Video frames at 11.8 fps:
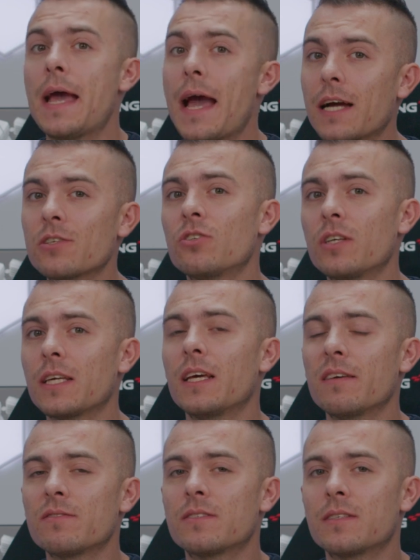actually
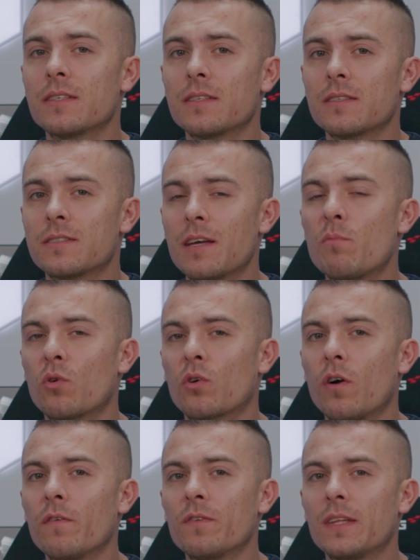gives some more
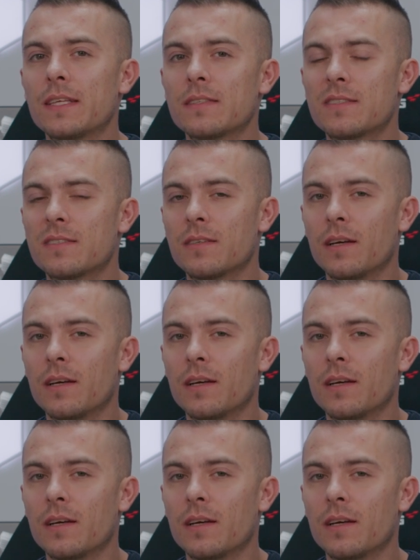confidence